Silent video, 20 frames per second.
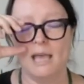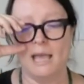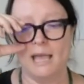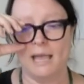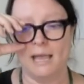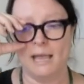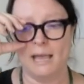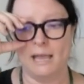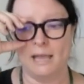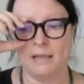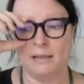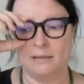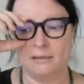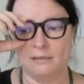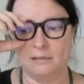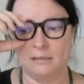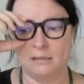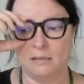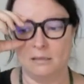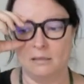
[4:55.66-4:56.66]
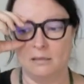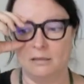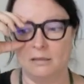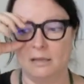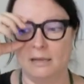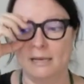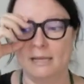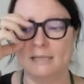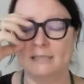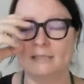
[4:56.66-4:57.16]
And
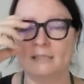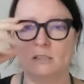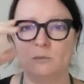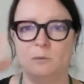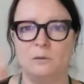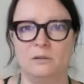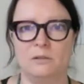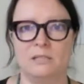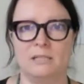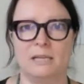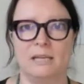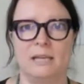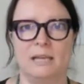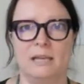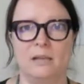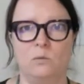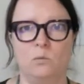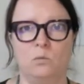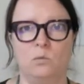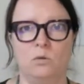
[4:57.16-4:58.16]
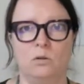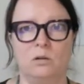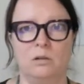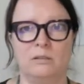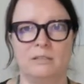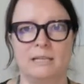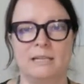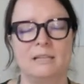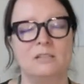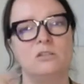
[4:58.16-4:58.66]
the next experience I had
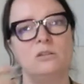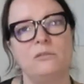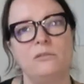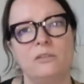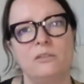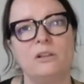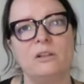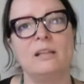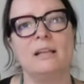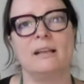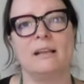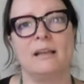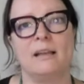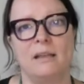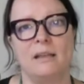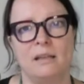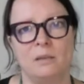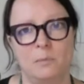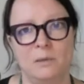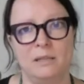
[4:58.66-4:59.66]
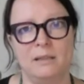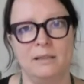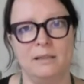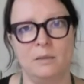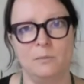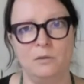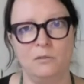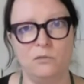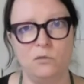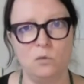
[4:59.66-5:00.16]
was, and it sort of felt like I had been
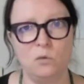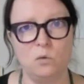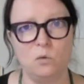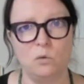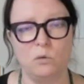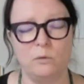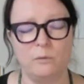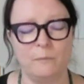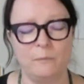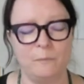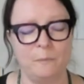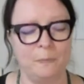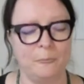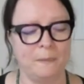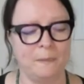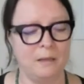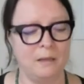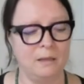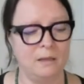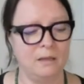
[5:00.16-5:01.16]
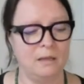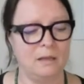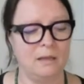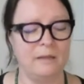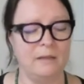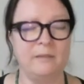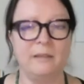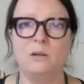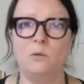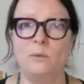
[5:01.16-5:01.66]
there before.
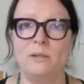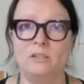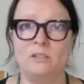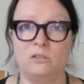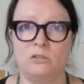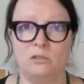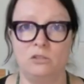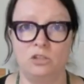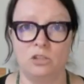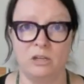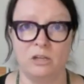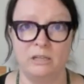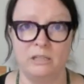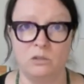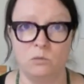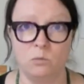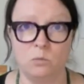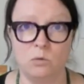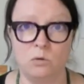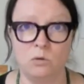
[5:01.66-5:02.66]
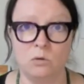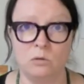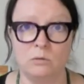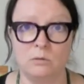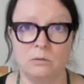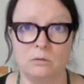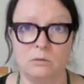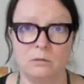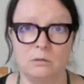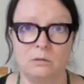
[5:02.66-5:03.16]
And then I went to the Chinese
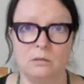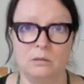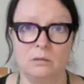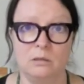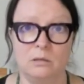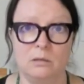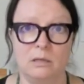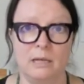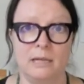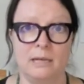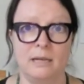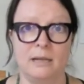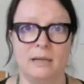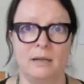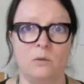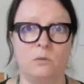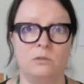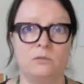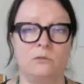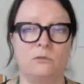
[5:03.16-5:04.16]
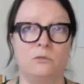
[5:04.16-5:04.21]
wall, And I was